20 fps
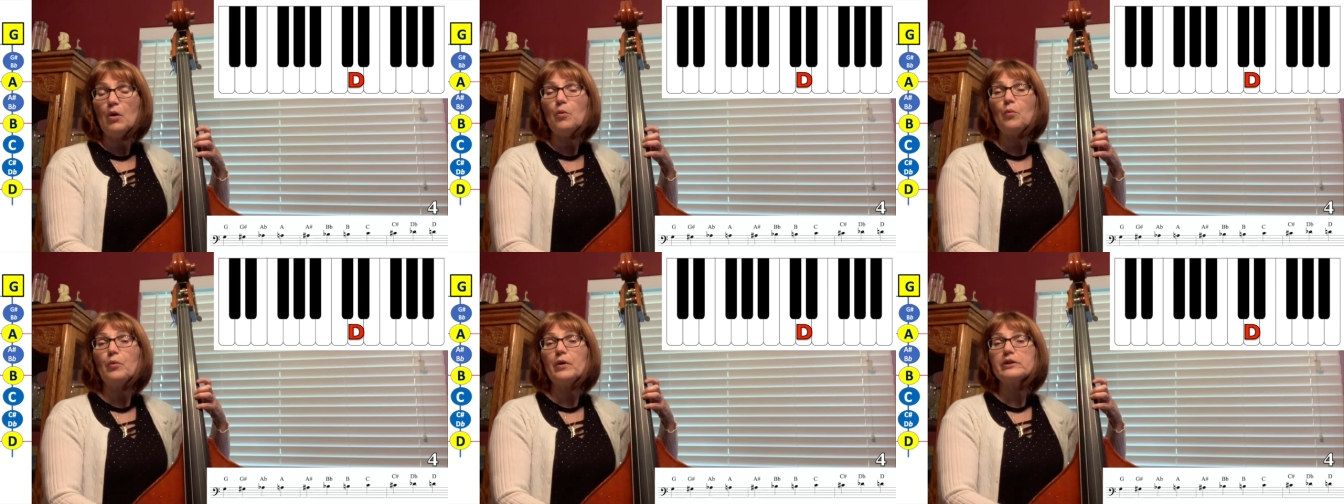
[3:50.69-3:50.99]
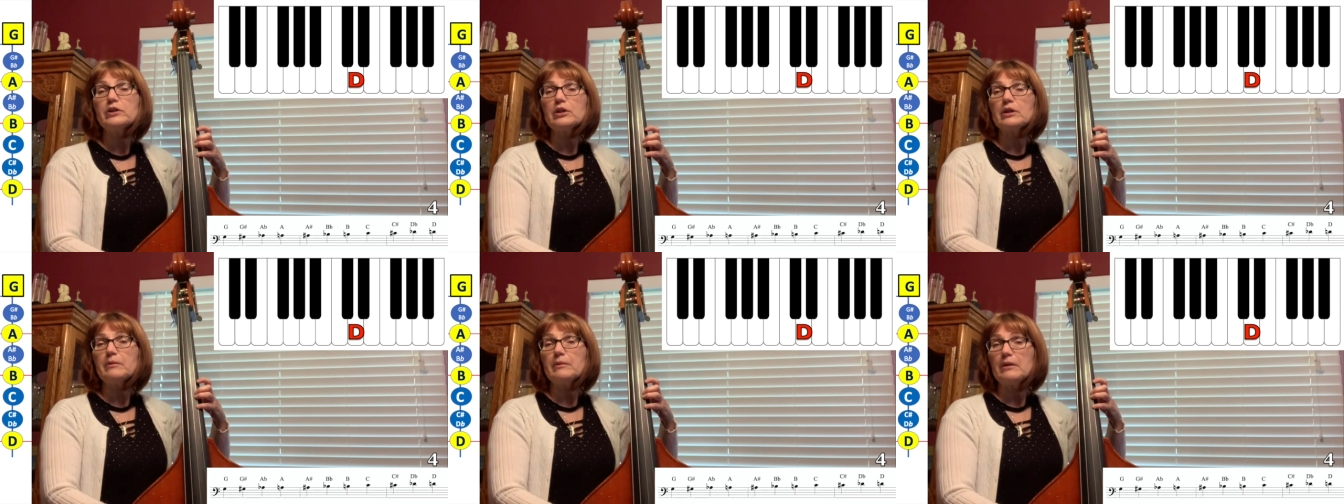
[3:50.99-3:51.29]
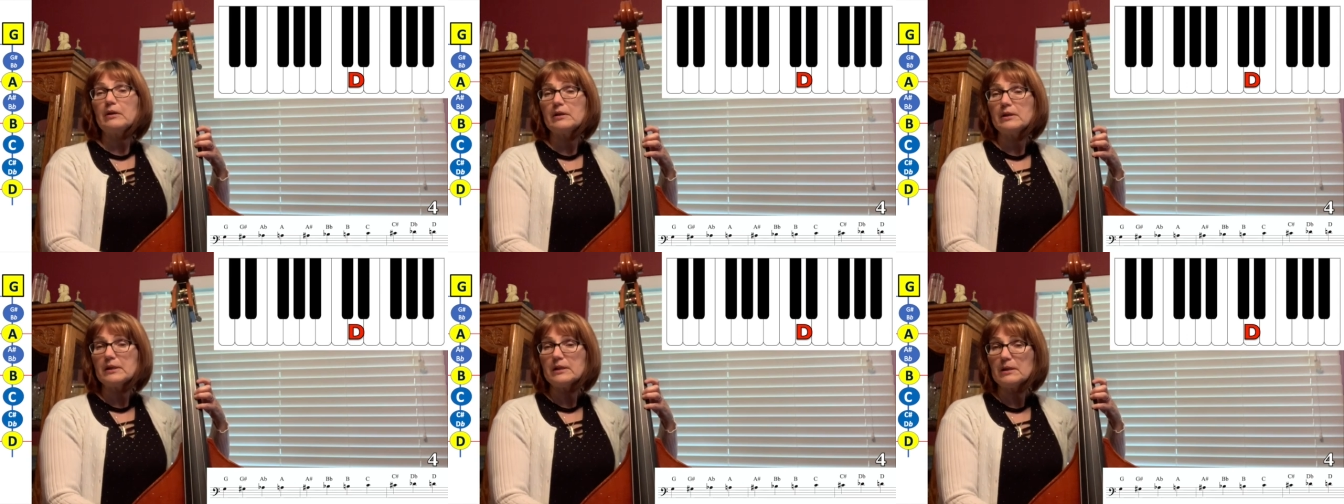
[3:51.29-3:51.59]
which
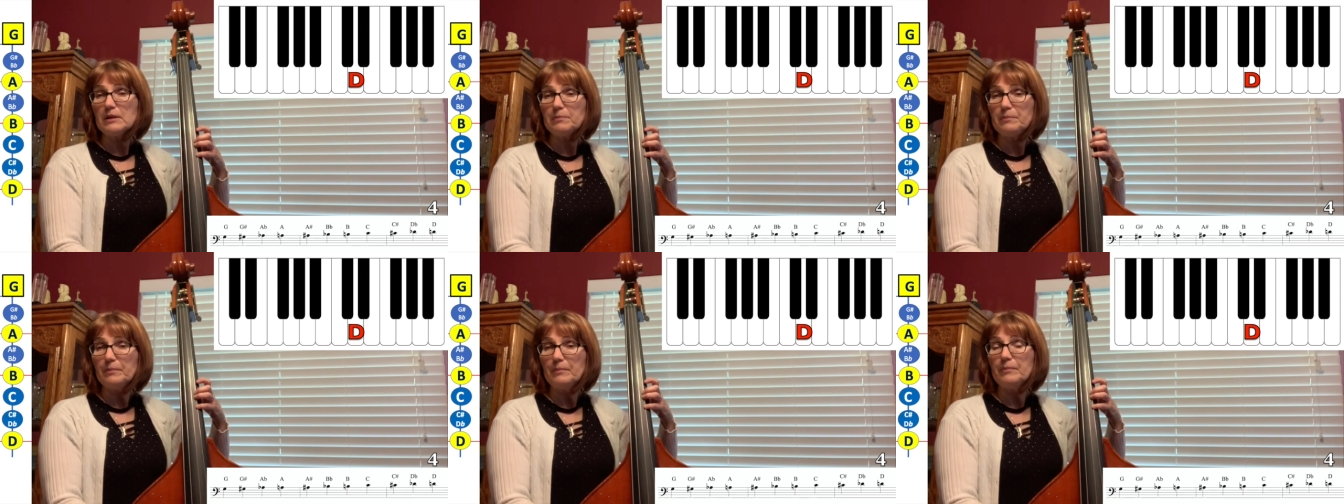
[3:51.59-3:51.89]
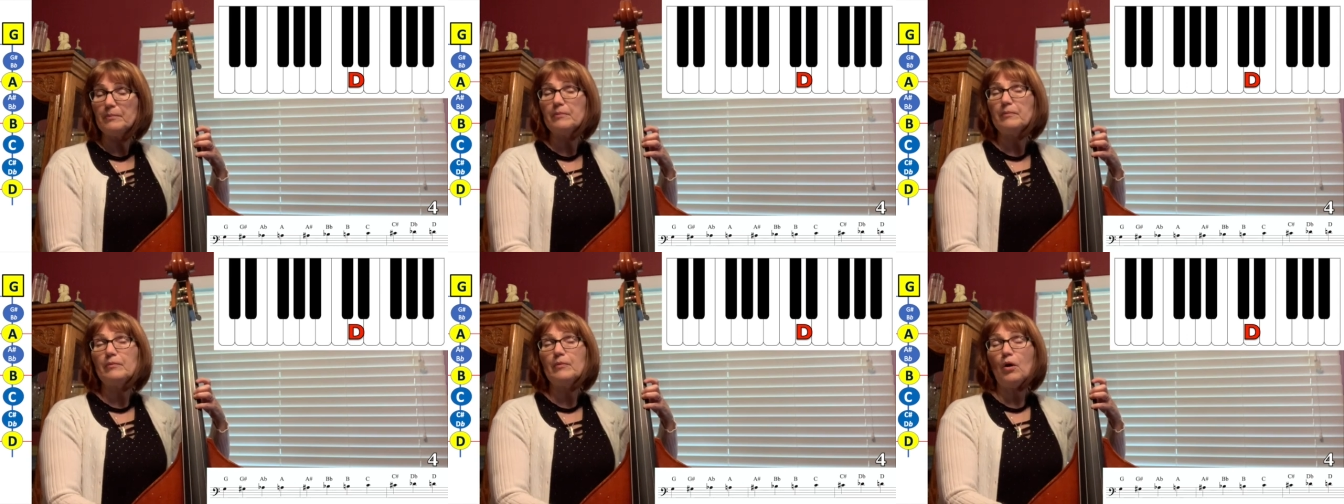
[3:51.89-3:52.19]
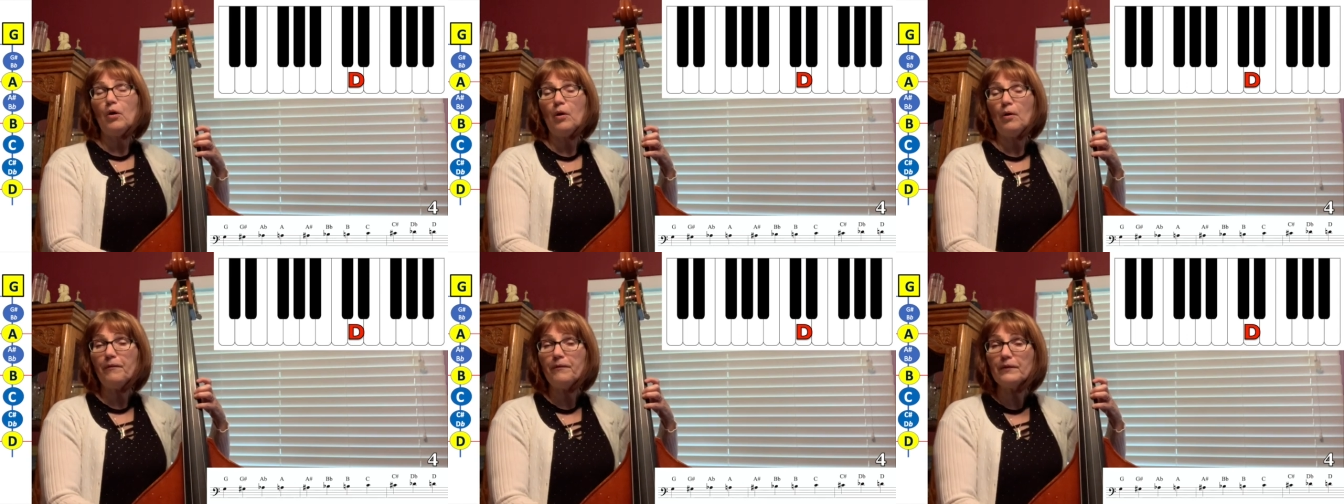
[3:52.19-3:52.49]
is
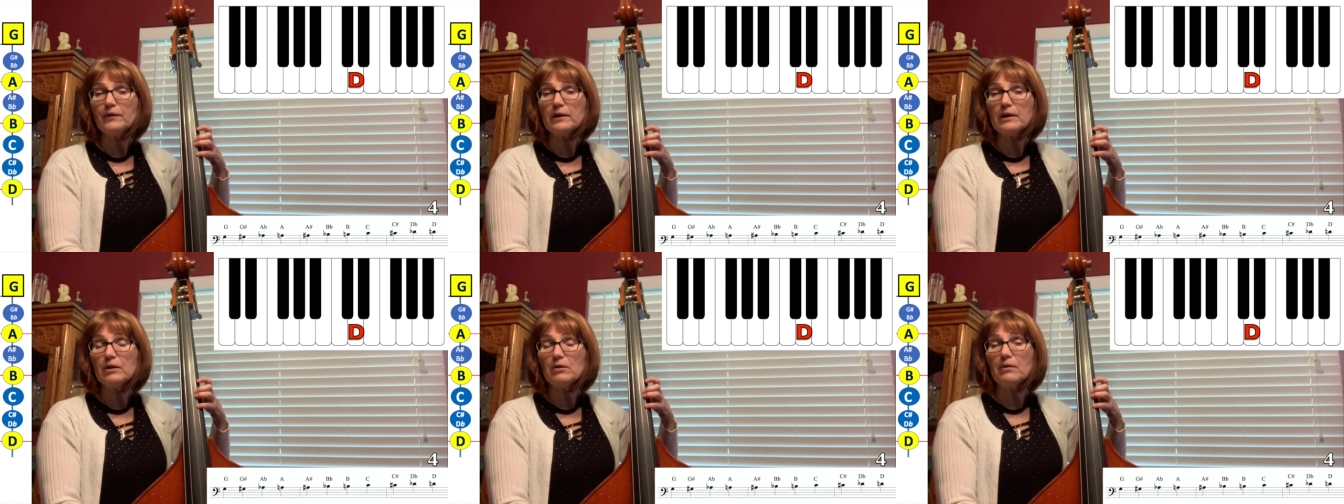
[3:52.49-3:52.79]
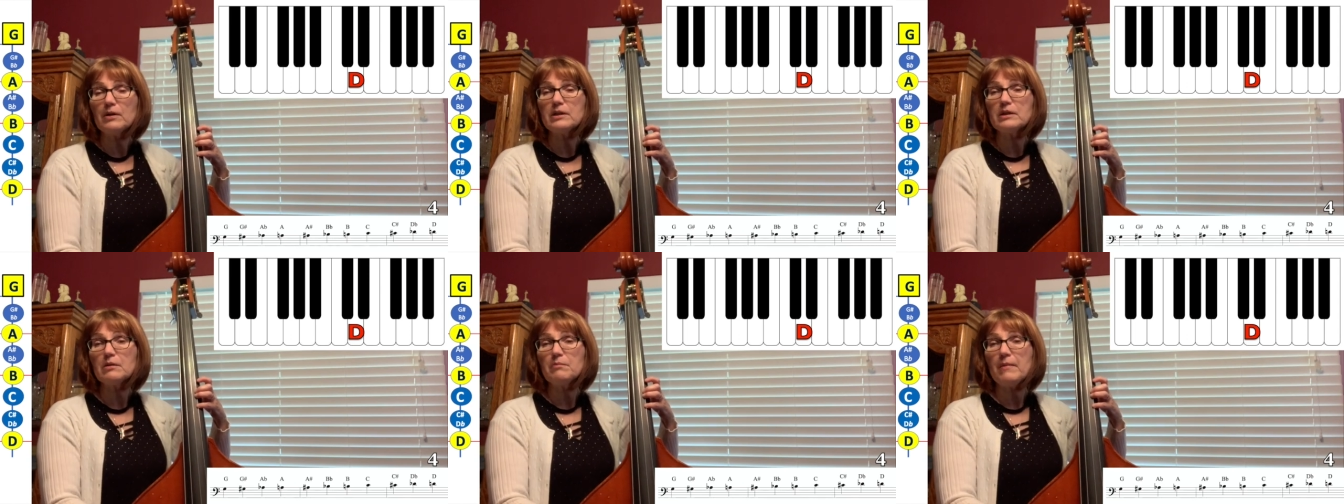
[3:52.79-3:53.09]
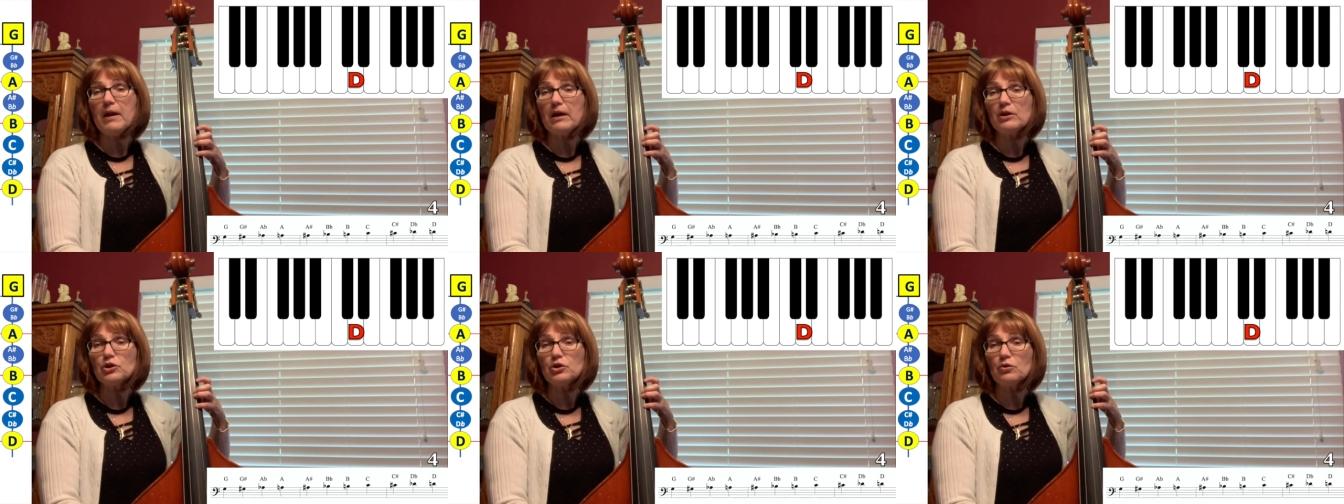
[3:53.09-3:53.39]
hopefully going to
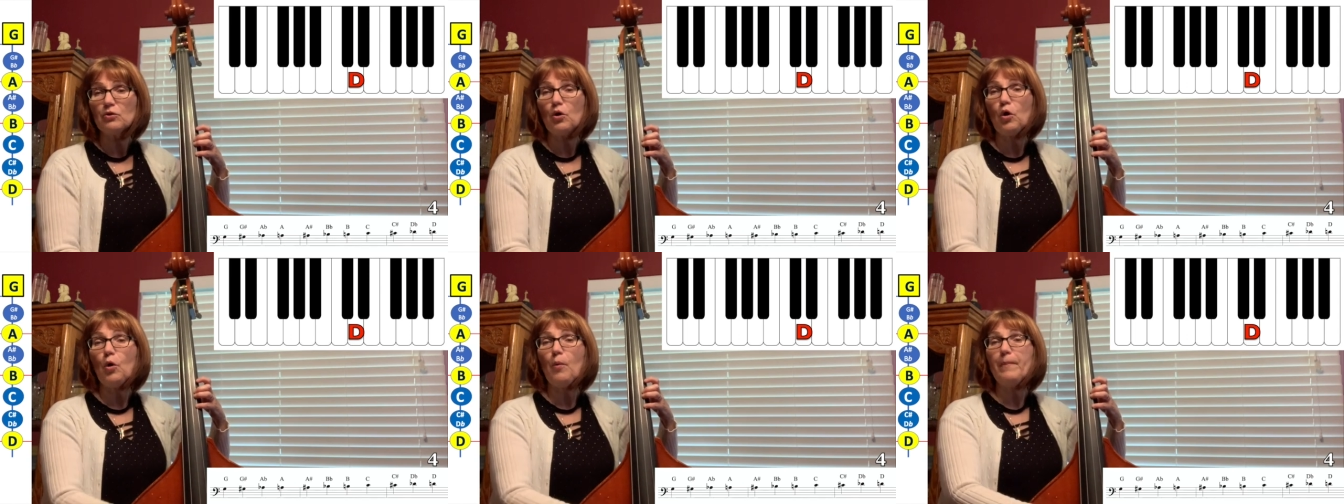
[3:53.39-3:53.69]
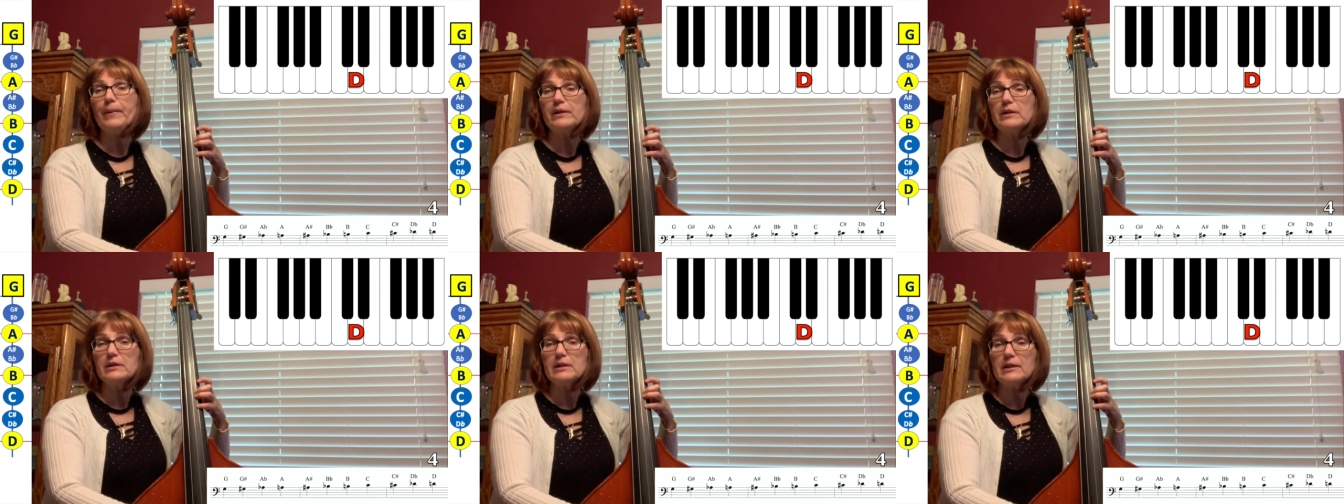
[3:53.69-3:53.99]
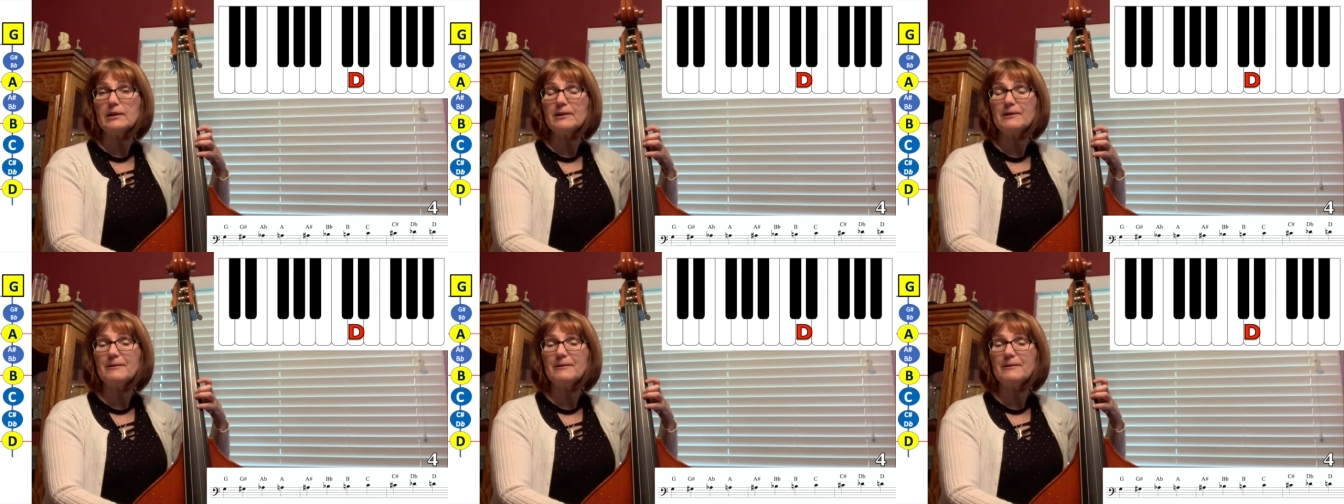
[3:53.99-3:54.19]
match your open D,